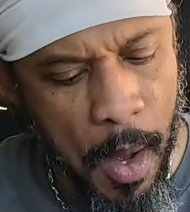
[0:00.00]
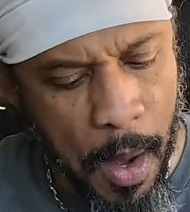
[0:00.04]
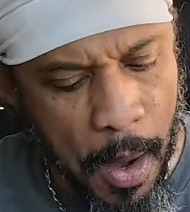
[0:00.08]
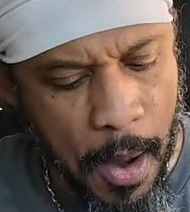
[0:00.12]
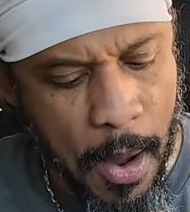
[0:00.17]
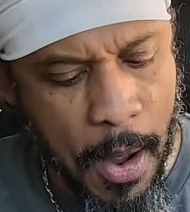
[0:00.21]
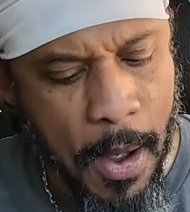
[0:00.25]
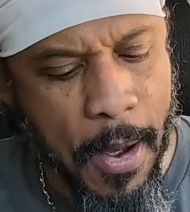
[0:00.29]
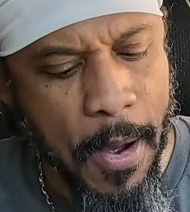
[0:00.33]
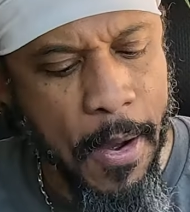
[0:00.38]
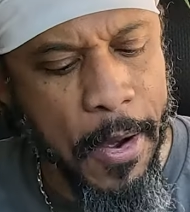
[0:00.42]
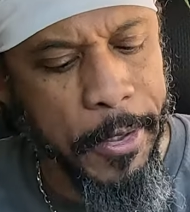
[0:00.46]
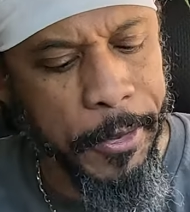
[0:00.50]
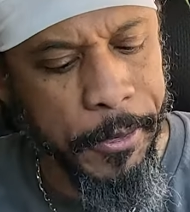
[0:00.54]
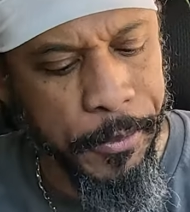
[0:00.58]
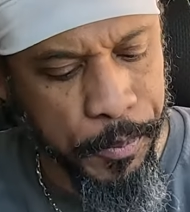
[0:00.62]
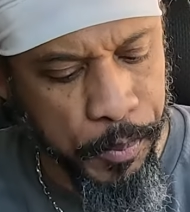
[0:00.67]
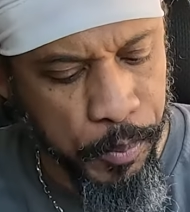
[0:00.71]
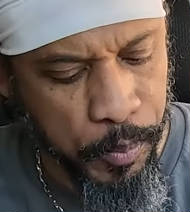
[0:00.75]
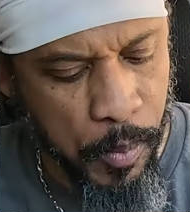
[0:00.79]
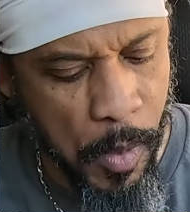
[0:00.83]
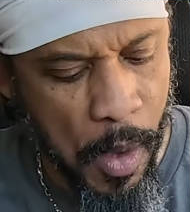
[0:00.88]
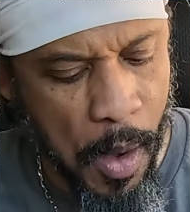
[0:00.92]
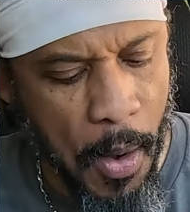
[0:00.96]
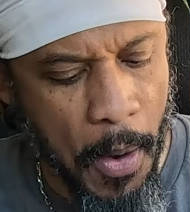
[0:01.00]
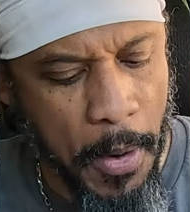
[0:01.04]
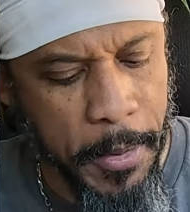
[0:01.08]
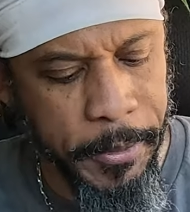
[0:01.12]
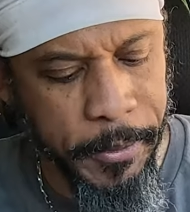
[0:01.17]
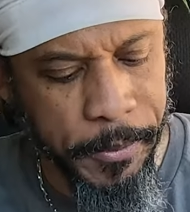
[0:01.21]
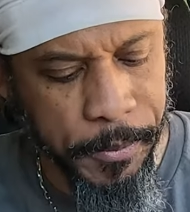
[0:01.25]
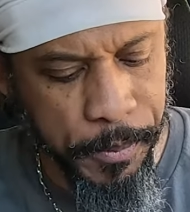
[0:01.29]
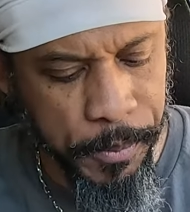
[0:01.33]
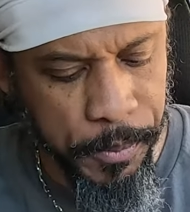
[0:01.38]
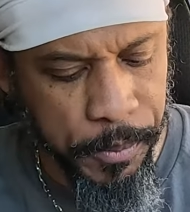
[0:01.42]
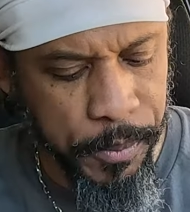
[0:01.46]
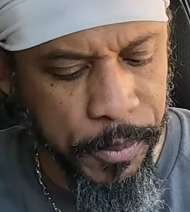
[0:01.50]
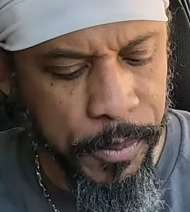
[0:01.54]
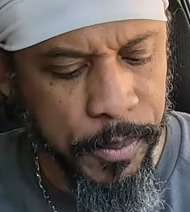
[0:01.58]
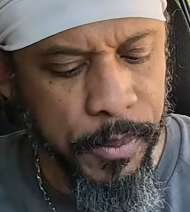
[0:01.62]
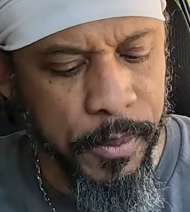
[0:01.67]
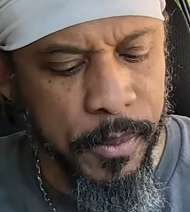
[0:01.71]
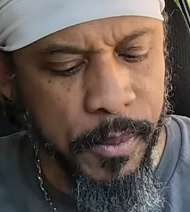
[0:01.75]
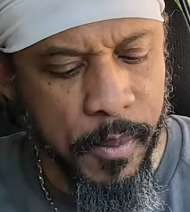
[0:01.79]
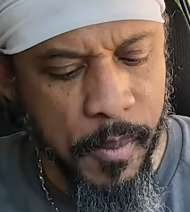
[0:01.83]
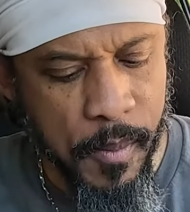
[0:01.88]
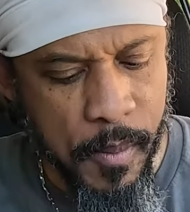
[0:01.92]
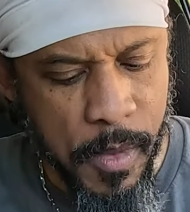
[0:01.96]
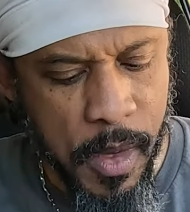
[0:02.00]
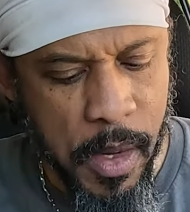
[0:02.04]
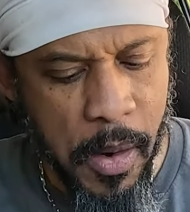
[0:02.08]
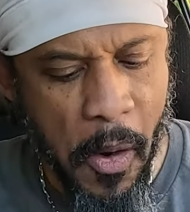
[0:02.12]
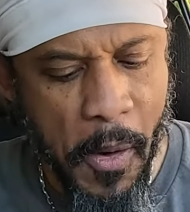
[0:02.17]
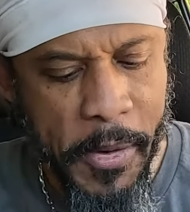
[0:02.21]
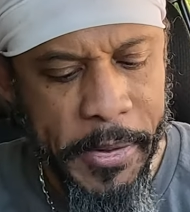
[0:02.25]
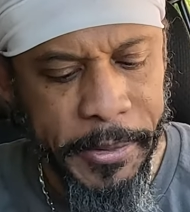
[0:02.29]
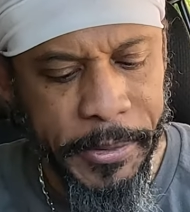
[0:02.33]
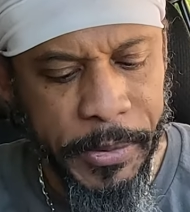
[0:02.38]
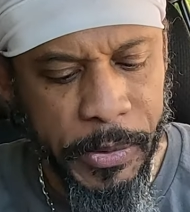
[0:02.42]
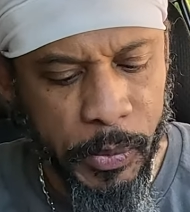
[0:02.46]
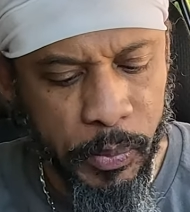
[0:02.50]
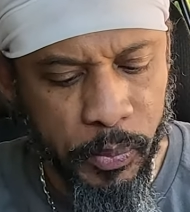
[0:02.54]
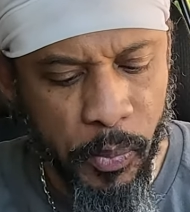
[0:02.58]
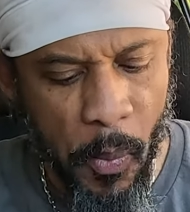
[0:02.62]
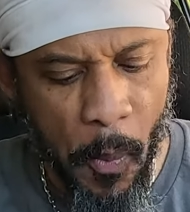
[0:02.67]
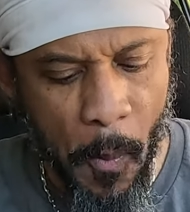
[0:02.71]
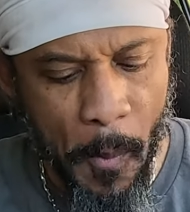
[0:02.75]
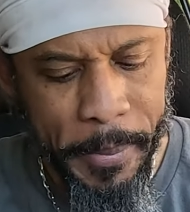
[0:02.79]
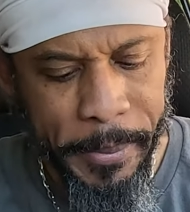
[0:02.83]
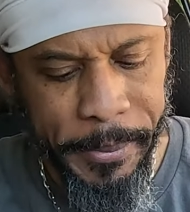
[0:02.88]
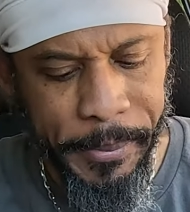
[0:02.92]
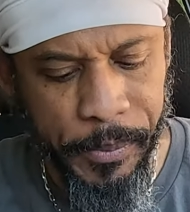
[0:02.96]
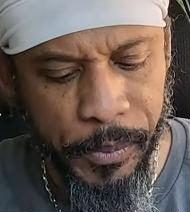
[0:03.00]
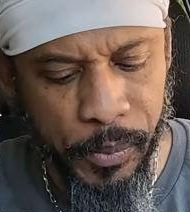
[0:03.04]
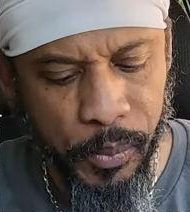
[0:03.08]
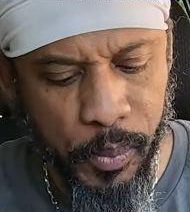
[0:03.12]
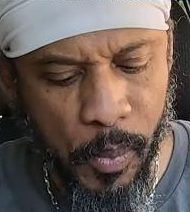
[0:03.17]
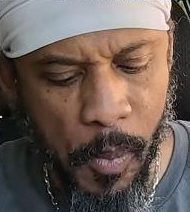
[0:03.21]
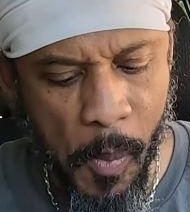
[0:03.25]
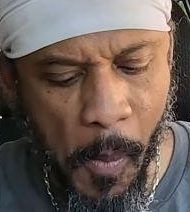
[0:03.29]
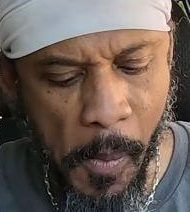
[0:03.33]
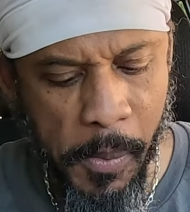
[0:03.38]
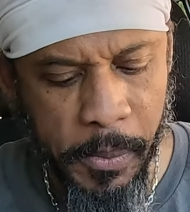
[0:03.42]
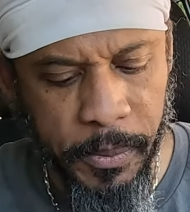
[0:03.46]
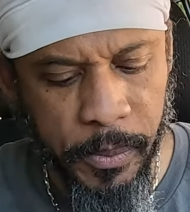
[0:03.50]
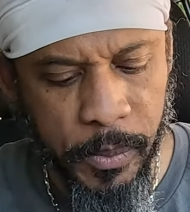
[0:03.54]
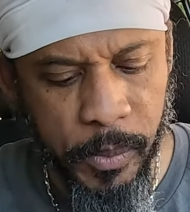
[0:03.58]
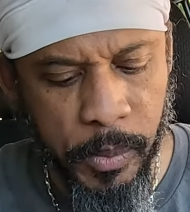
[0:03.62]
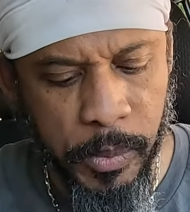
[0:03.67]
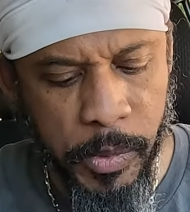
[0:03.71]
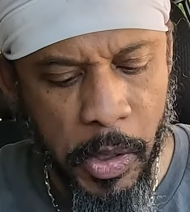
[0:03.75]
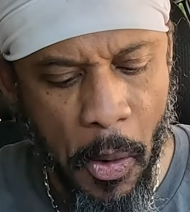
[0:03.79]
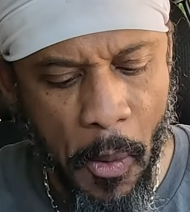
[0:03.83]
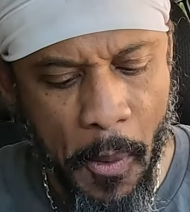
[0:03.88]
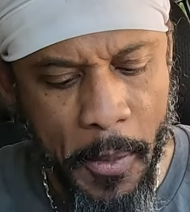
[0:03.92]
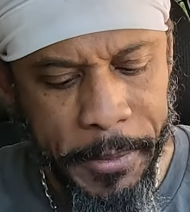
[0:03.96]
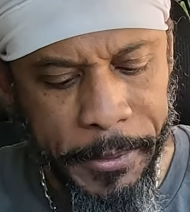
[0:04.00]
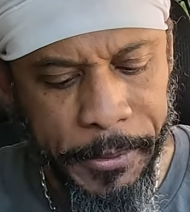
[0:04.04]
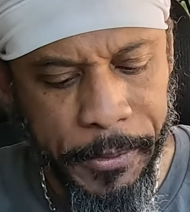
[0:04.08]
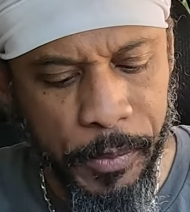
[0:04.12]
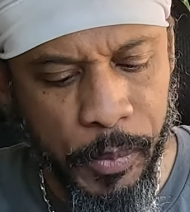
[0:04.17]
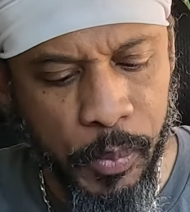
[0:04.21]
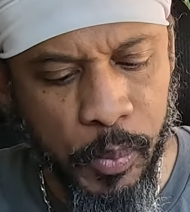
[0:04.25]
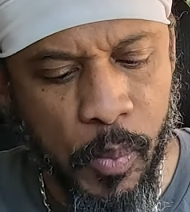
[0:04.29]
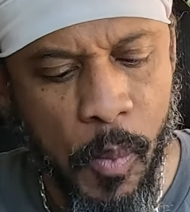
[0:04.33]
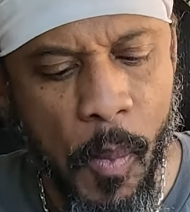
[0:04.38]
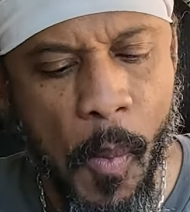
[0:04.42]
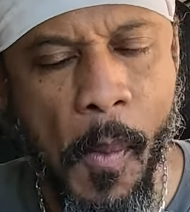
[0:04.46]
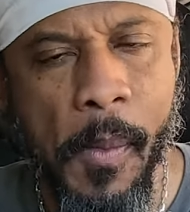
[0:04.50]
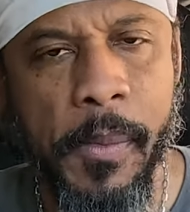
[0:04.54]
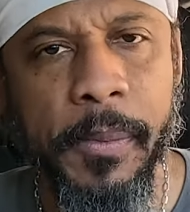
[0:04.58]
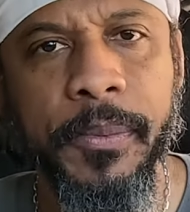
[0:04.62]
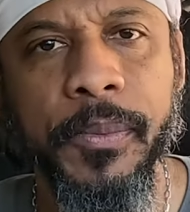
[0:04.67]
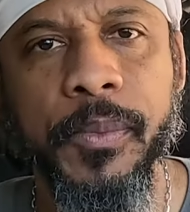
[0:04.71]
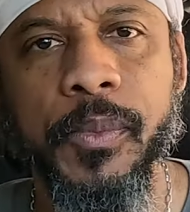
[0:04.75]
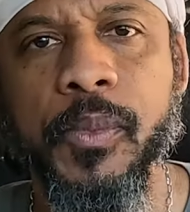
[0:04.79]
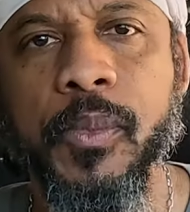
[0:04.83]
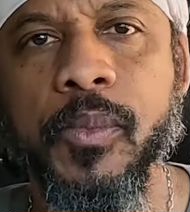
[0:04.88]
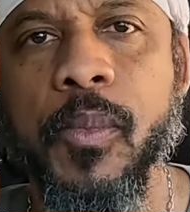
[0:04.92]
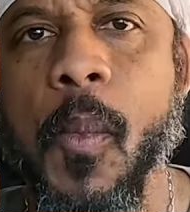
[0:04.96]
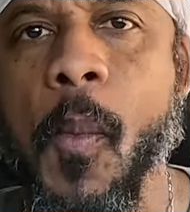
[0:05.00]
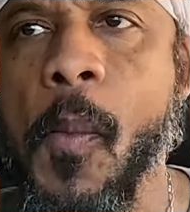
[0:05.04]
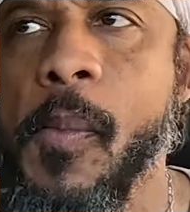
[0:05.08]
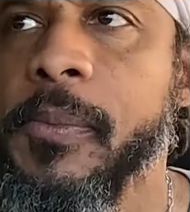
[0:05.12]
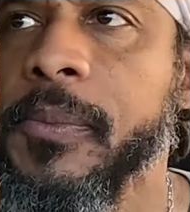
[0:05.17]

Oh. it's both feta and cream cheese. Mine is smoked salmon, cucumbers, carrots,